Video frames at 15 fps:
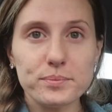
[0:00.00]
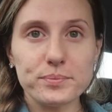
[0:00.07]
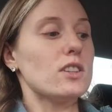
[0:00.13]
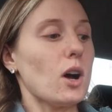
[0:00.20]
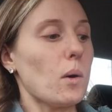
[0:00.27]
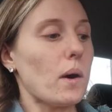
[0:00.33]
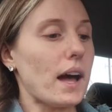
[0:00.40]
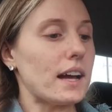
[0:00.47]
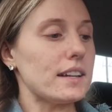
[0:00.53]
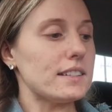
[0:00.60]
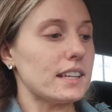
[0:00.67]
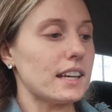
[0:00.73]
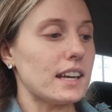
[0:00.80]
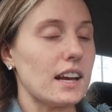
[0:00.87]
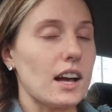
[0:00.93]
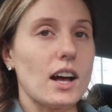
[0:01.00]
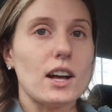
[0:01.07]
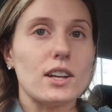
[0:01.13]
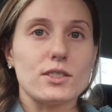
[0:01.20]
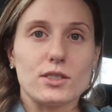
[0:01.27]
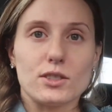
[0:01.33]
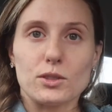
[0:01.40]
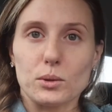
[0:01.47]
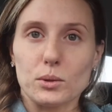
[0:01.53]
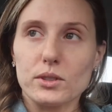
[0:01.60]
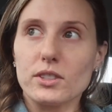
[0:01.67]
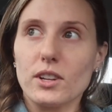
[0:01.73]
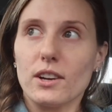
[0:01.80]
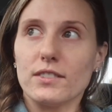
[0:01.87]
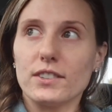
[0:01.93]
So I had oh to get a stool
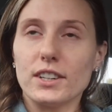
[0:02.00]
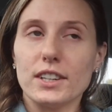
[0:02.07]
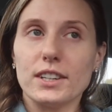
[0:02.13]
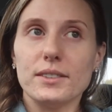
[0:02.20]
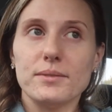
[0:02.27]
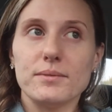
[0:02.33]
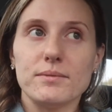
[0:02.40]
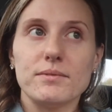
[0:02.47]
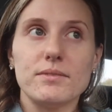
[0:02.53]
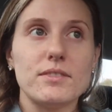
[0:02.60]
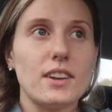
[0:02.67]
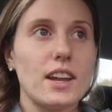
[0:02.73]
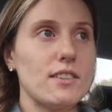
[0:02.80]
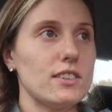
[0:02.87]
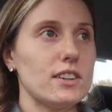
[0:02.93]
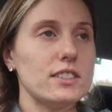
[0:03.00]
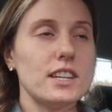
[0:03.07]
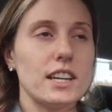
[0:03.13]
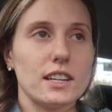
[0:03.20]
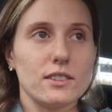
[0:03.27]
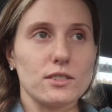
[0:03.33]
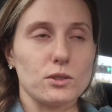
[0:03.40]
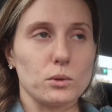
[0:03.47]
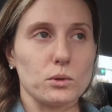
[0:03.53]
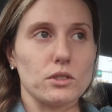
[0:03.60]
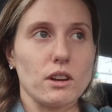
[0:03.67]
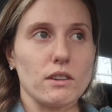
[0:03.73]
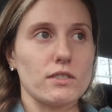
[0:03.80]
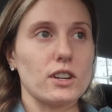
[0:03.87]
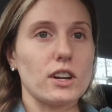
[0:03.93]
softener. Never taken a stool
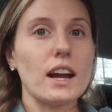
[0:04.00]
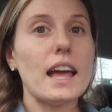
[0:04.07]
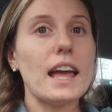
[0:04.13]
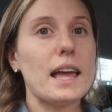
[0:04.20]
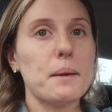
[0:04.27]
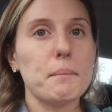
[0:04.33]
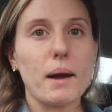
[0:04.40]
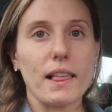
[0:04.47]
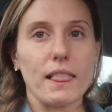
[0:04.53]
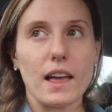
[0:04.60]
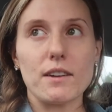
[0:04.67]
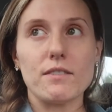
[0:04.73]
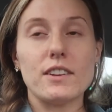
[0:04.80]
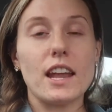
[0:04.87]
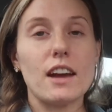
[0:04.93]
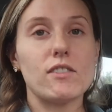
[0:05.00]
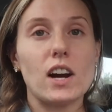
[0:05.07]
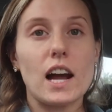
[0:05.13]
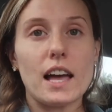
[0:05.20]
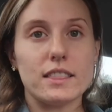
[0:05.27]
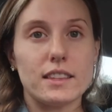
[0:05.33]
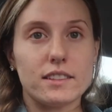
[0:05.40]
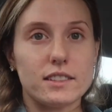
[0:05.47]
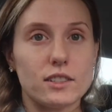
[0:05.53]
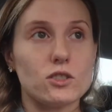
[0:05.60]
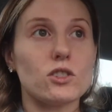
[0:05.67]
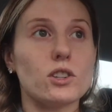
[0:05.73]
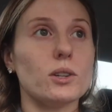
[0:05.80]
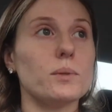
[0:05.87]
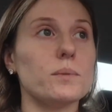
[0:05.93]
softener in my life, never had this
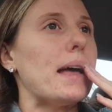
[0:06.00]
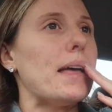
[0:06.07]
issue.